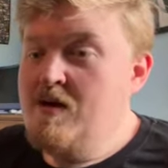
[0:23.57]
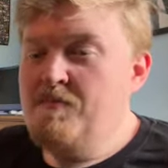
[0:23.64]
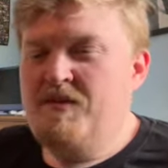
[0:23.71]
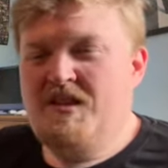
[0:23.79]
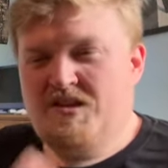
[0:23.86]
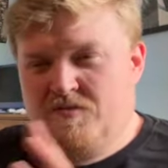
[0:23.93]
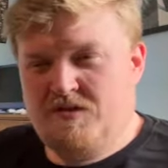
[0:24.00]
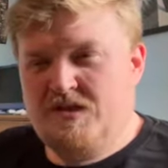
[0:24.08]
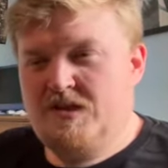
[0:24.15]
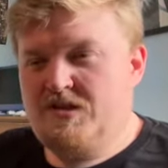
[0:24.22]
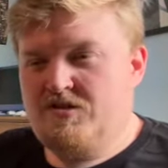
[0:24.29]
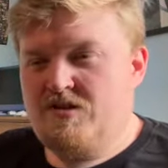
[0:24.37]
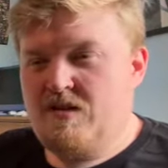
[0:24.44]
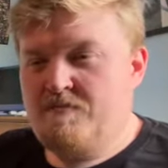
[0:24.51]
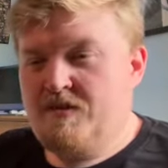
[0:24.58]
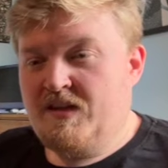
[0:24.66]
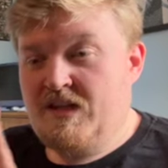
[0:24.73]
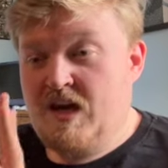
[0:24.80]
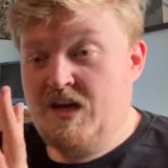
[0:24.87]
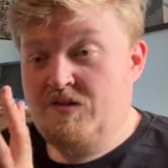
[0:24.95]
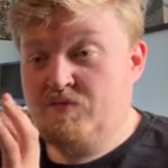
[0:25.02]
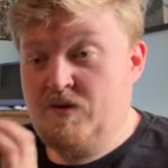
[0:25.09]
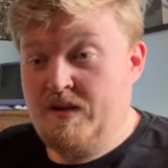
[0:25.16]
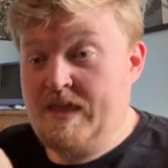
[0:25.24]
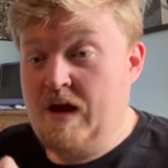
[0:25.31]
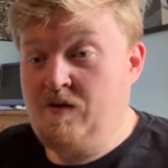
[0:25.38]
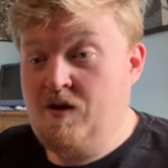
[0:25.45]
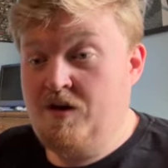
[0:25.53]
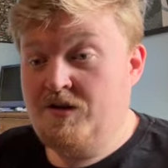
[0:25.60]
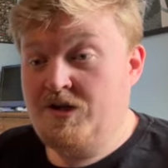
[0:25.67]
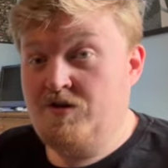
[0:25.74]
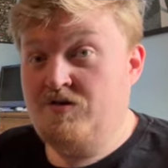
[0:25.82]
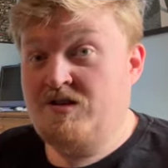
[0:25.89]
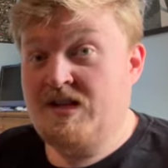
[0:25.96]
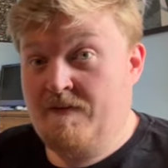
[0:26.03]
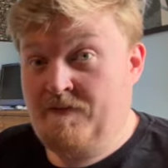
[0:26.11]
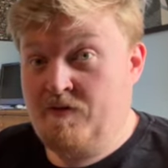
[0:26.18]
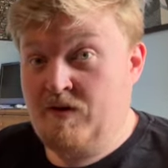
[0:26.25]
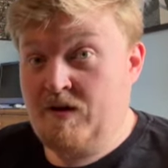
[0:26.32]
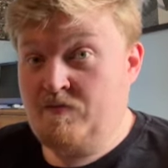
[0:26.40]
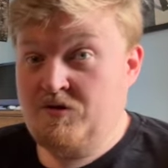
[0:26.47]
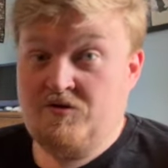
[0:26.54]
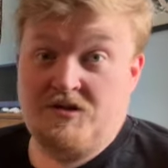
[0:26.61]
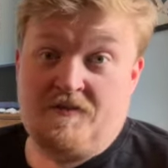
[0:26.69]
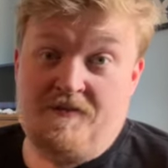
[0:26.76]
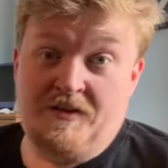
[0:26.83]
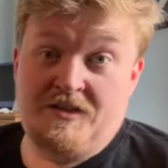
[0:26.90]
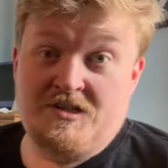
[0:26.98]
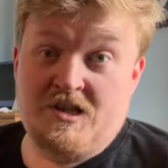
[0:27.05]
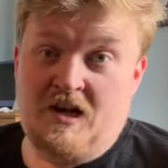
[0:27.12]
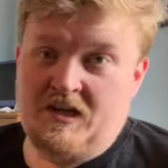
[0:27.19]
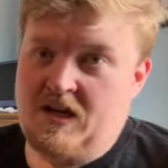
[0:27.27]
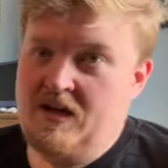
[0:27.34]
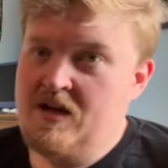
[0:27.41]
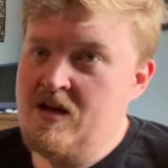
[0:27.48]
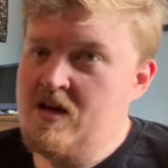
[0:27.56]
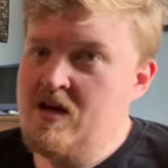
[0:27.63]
But this one's interesting, because we are now on to Suffering, which was the Thunder Saga.